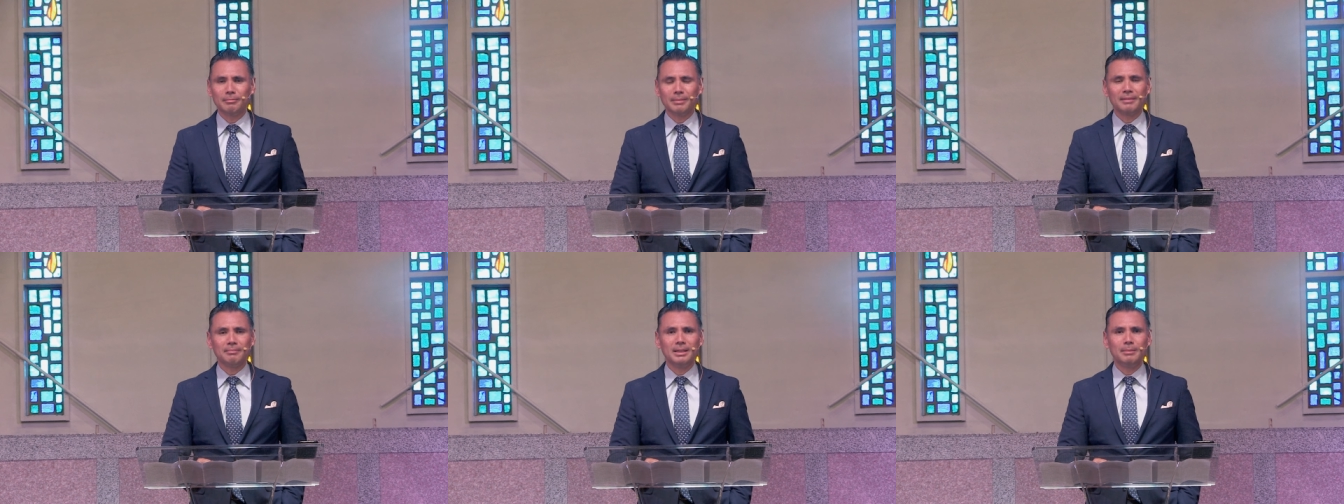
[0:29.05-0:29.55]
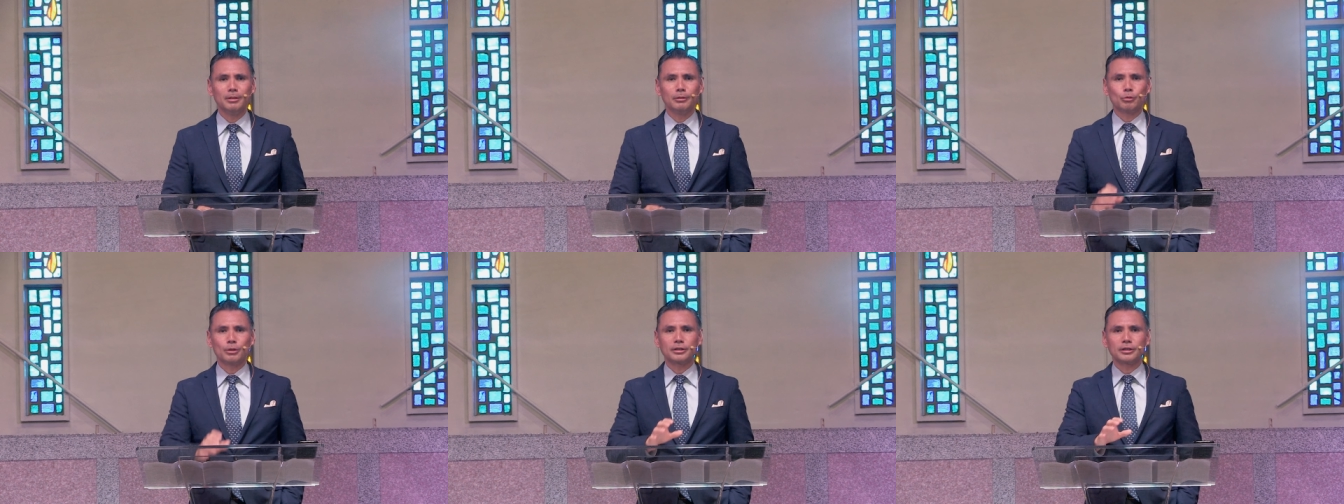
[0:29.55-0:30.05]
My email
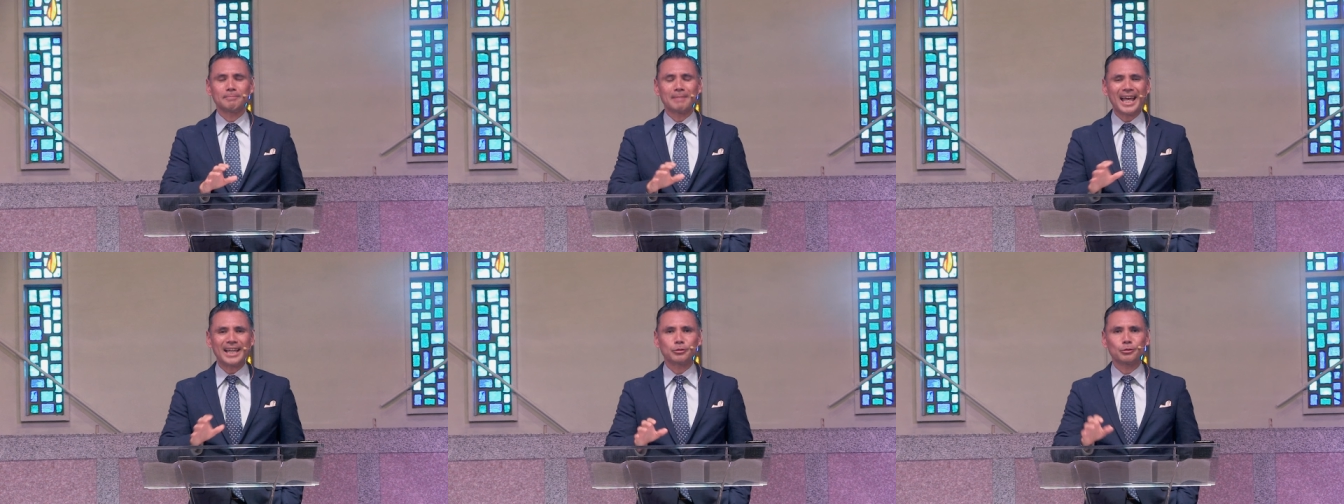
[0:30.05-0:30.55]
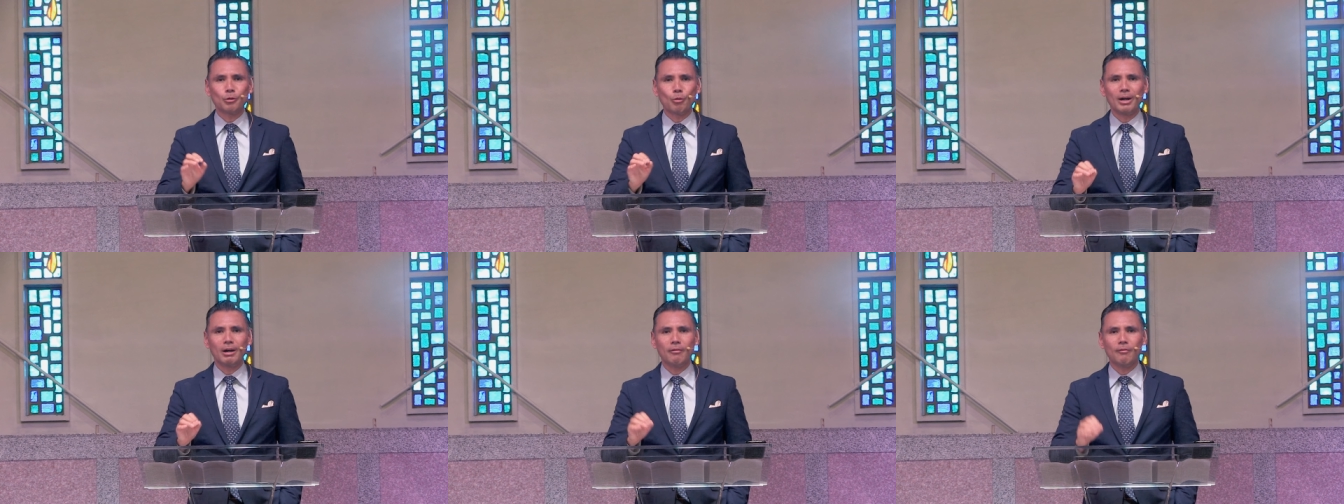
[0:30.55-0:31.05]
address is
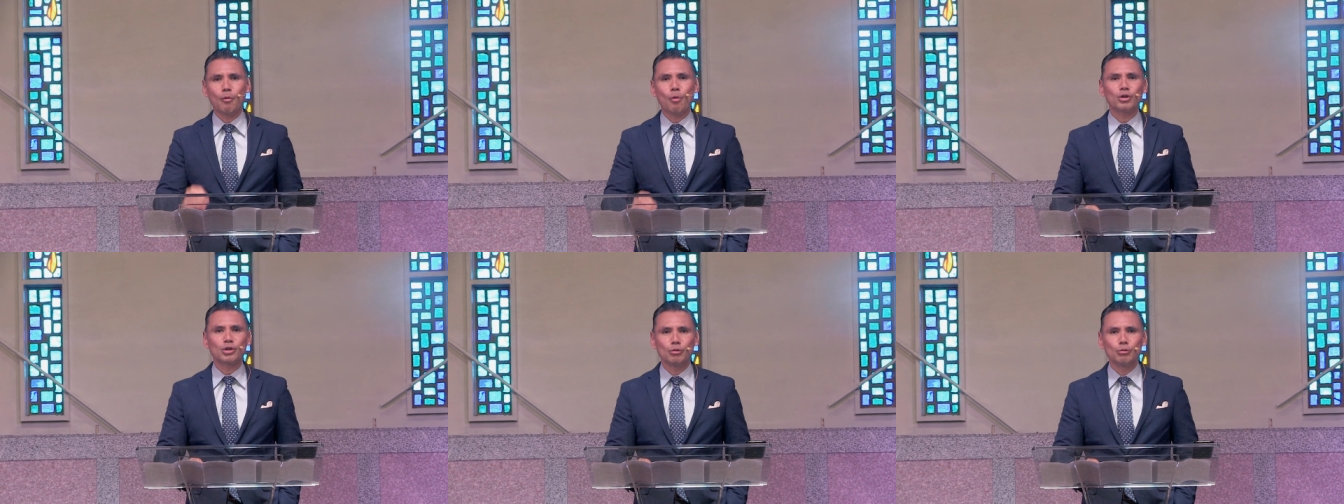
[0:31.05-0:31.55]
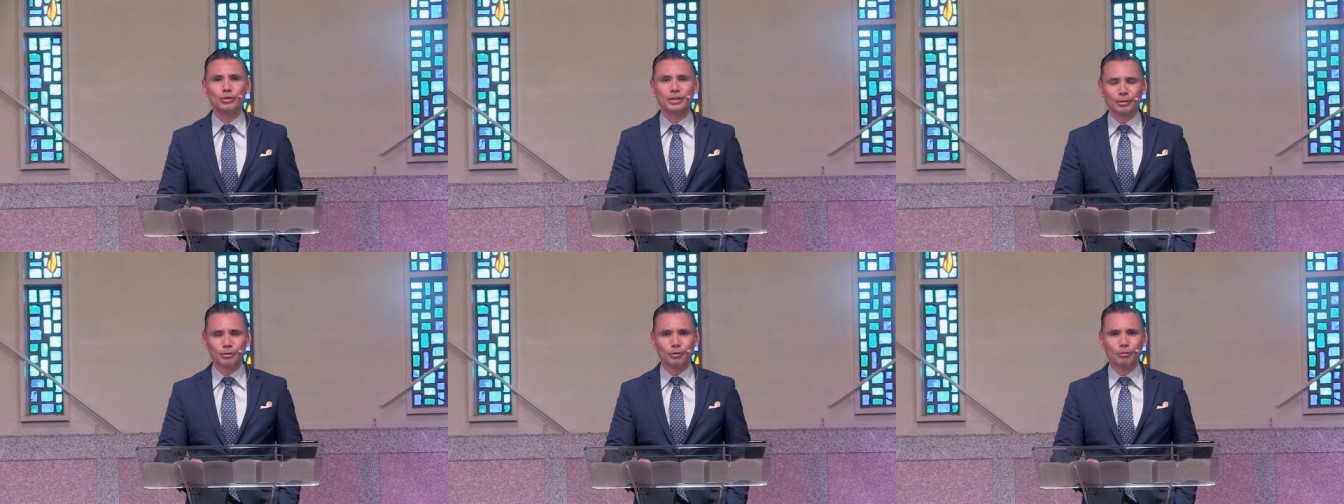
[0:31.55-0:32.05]

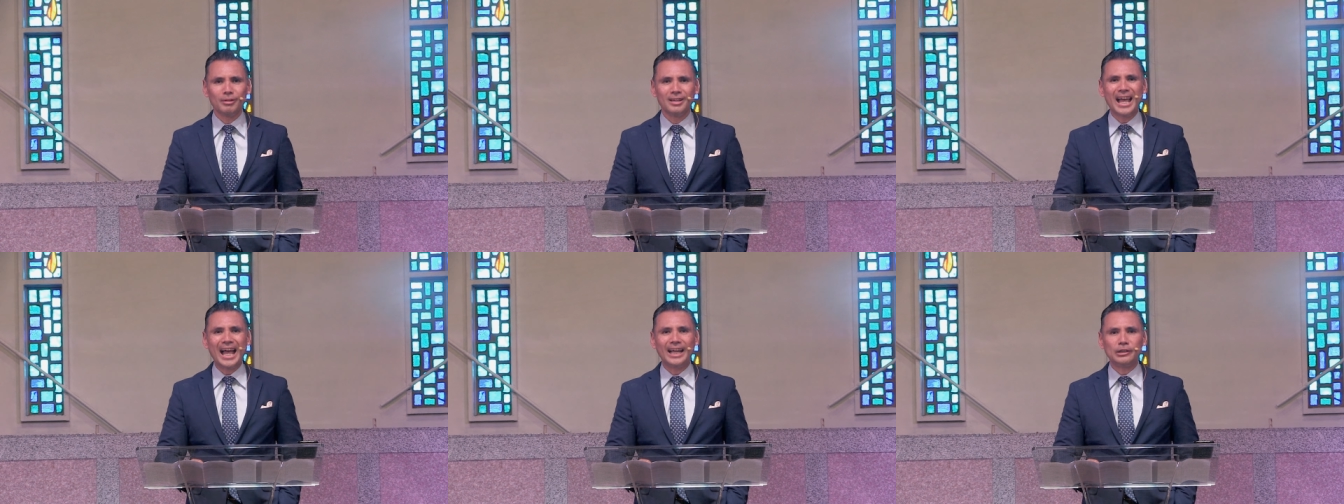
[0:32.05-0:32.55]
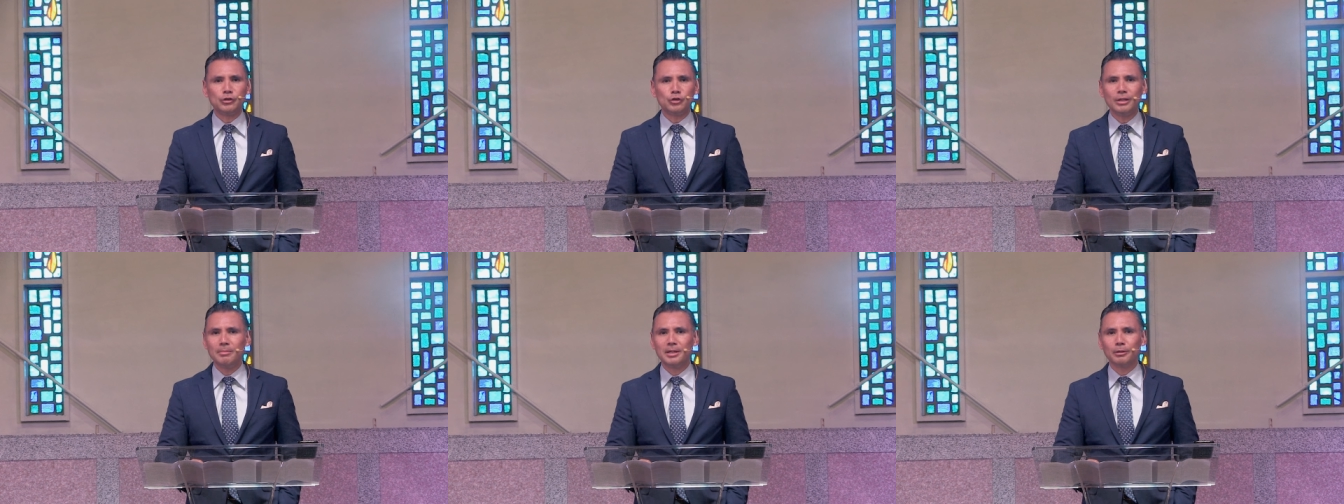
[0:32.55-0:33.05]
pastornoel420 at
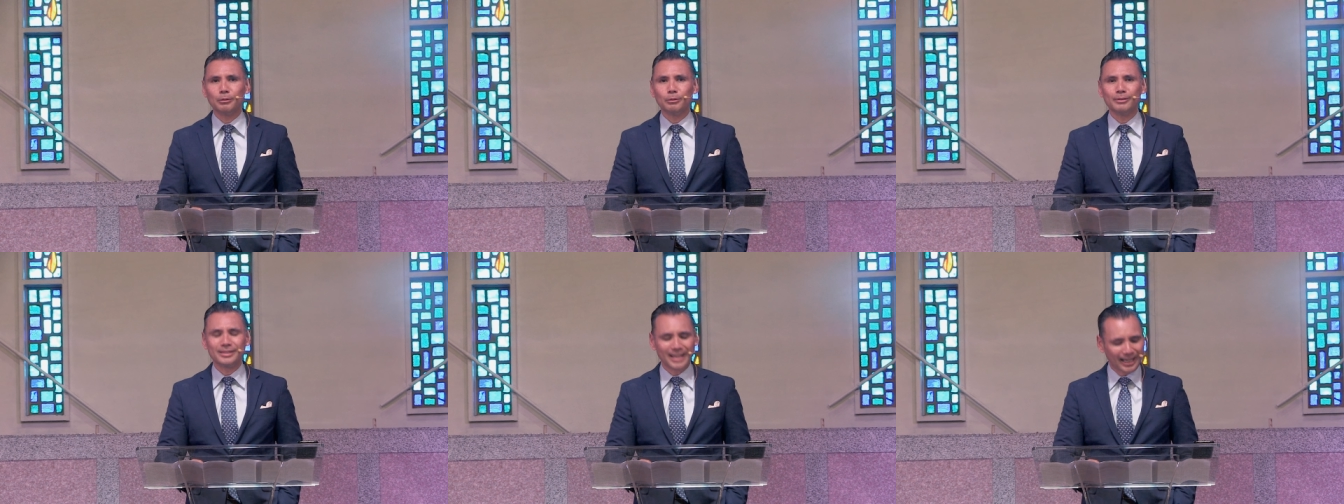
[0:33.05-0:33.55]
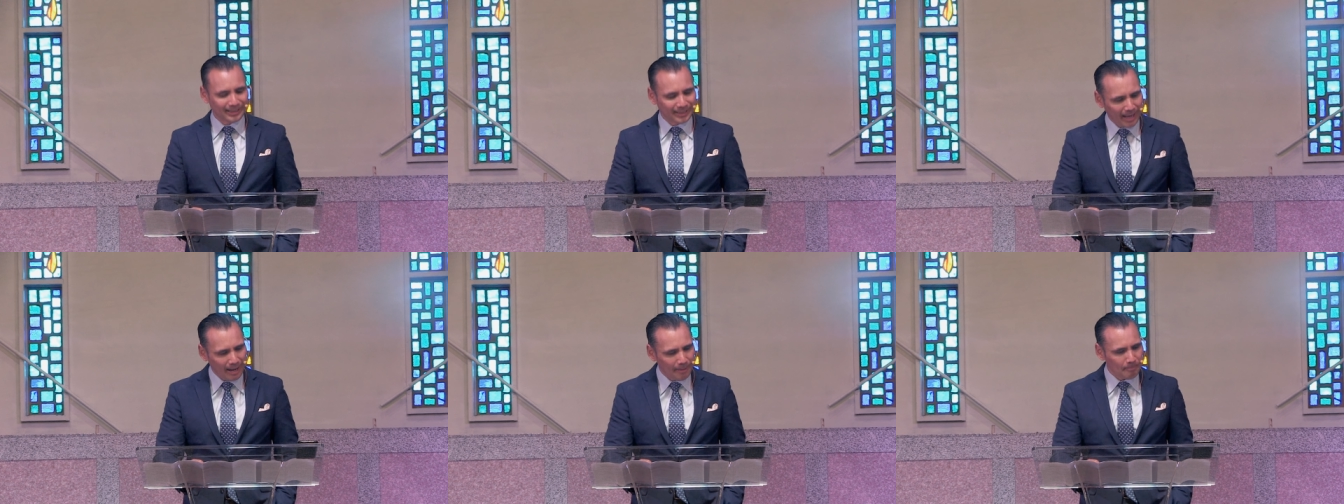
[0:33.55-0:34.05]

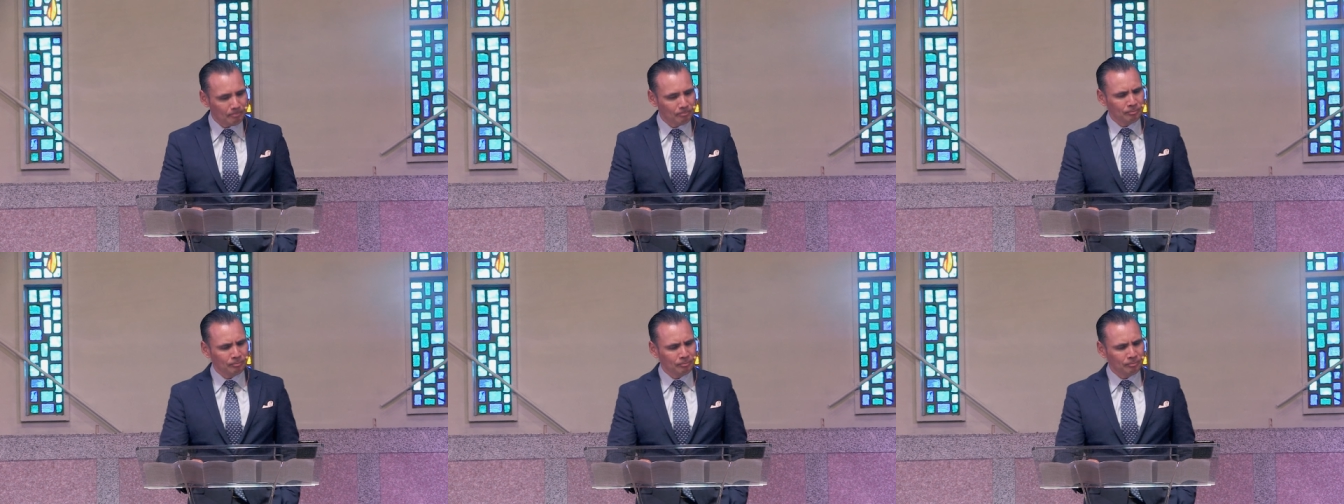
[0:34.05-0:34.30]
gmail.com.